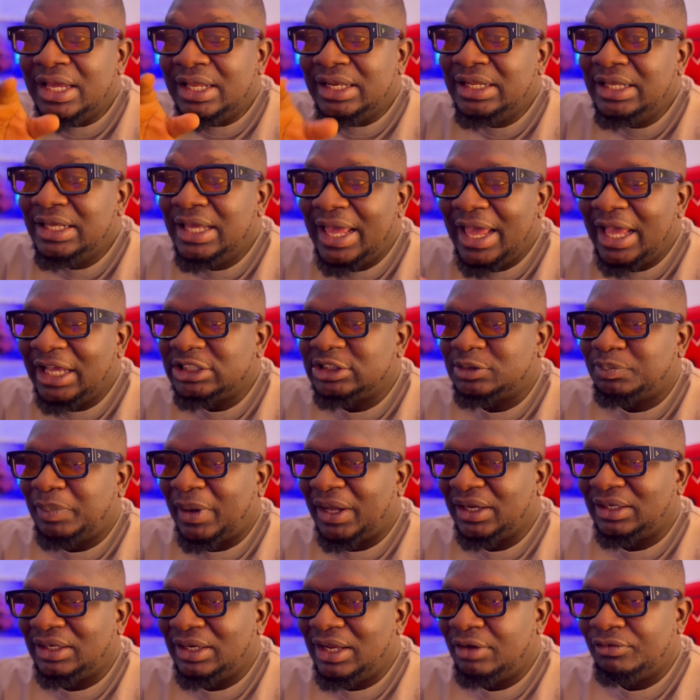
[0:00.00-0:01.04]
The
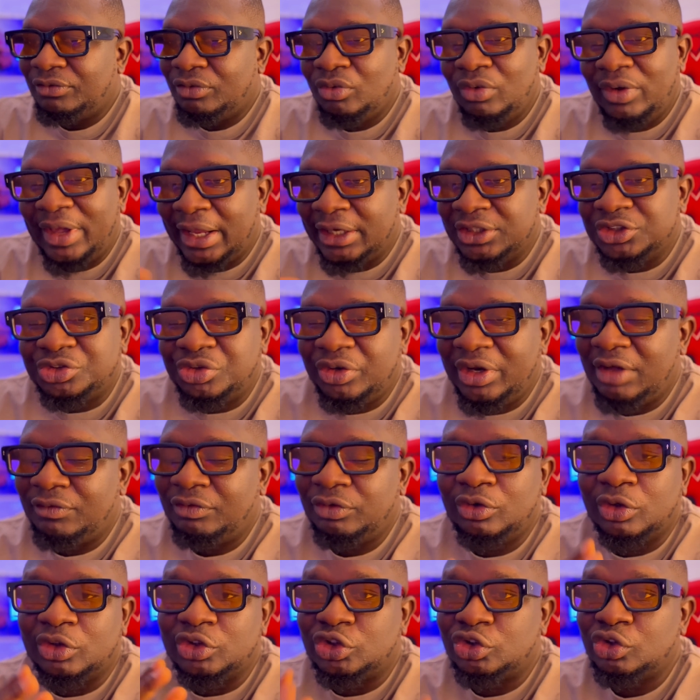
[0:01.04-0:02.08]
expert level, entry
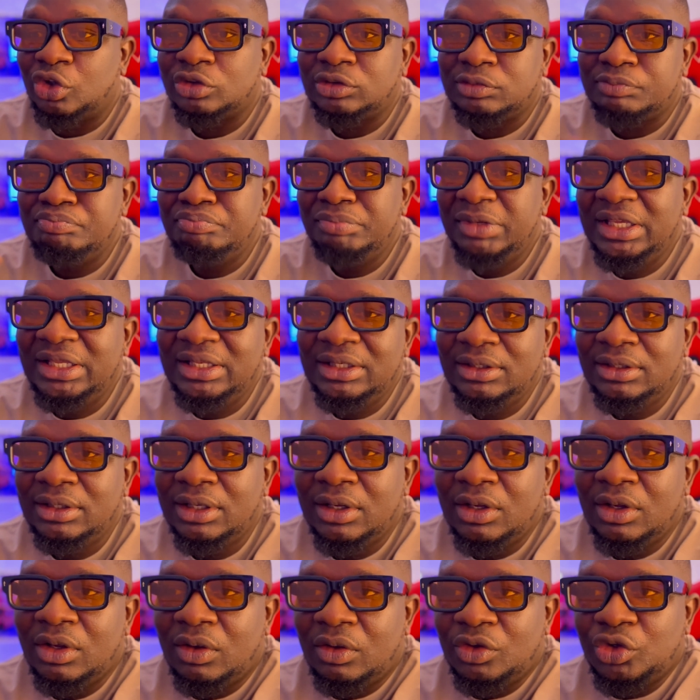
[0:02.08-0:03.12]
level does not mean
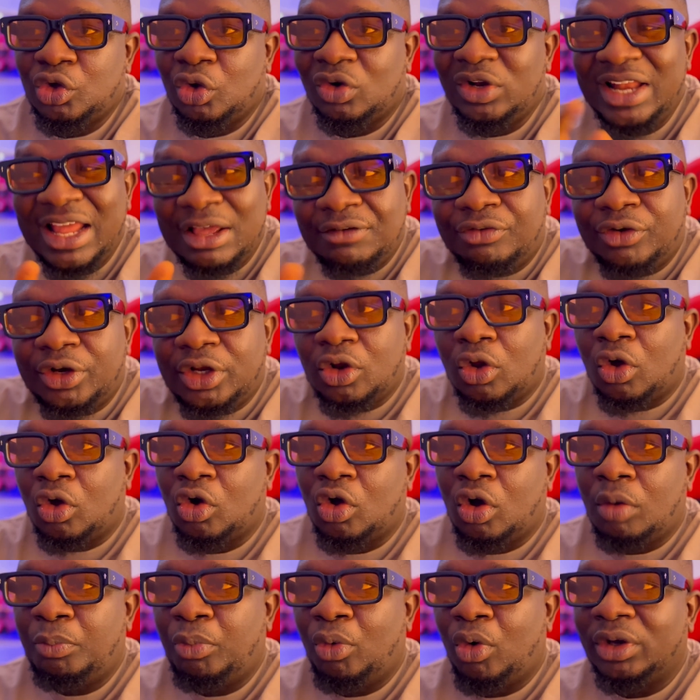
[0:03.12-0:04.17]
your level on
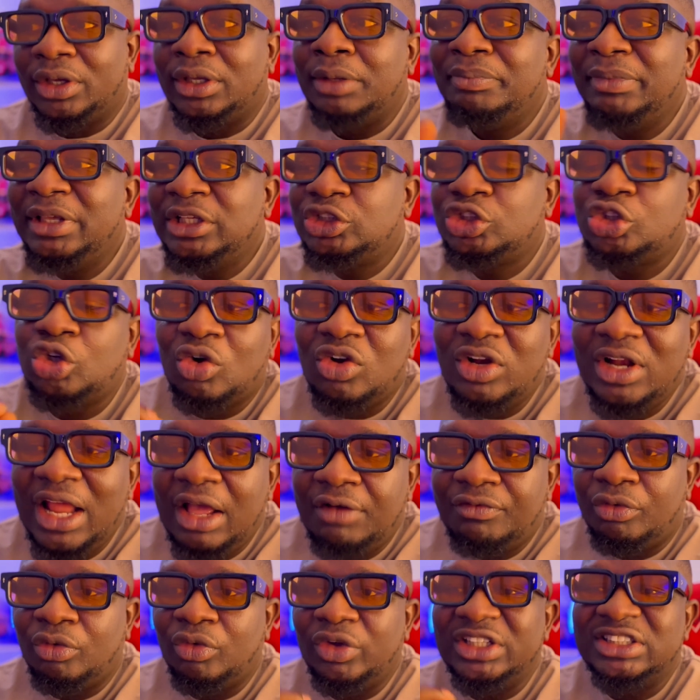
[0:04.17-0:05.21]
Upwork. It means your
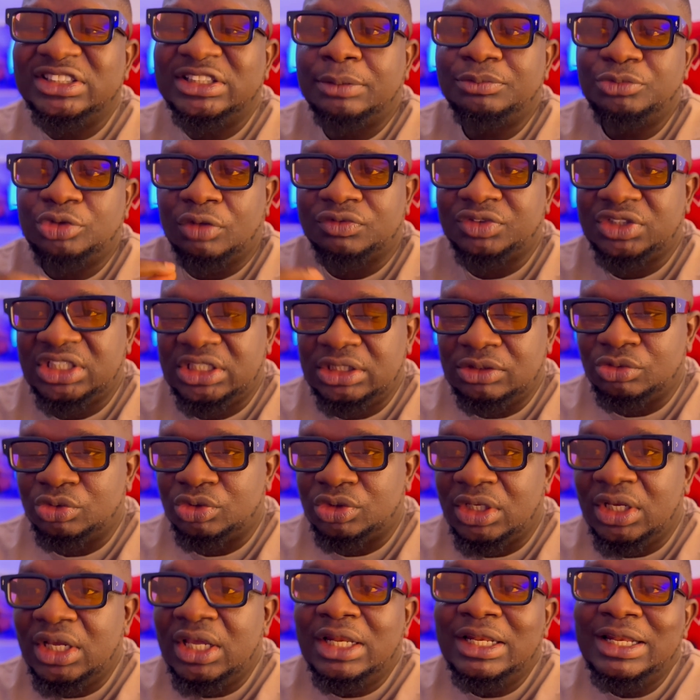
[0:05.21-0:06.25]
level in terms of skills.